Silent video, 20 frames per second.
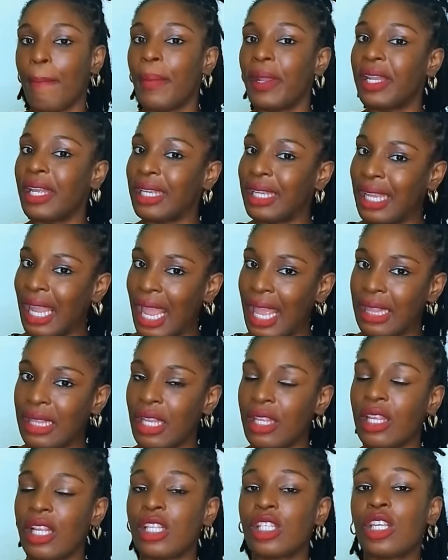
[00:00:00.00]
But again,
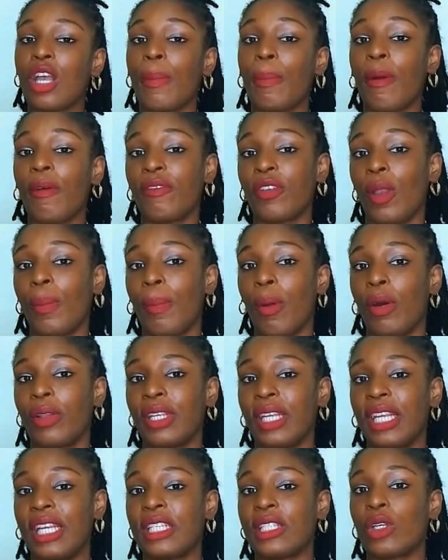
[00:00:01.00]
the top of your
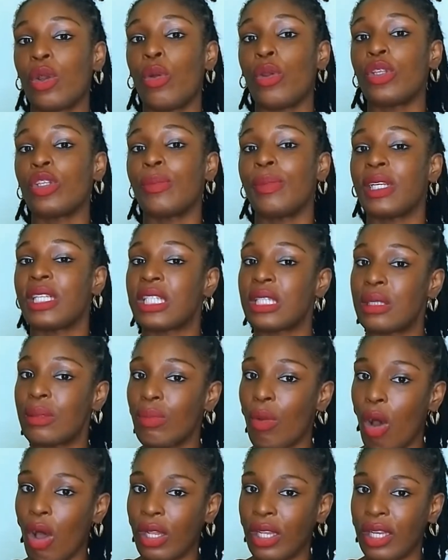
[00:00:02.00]
body is going to be
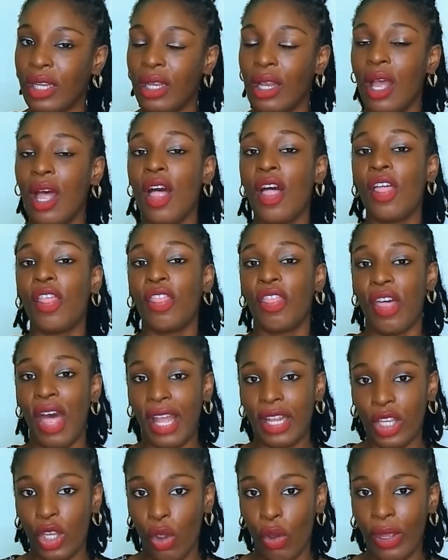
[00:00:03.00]
smaller
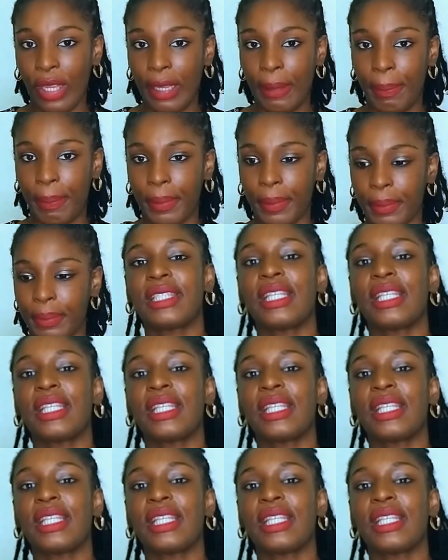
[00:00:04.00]
than your hip.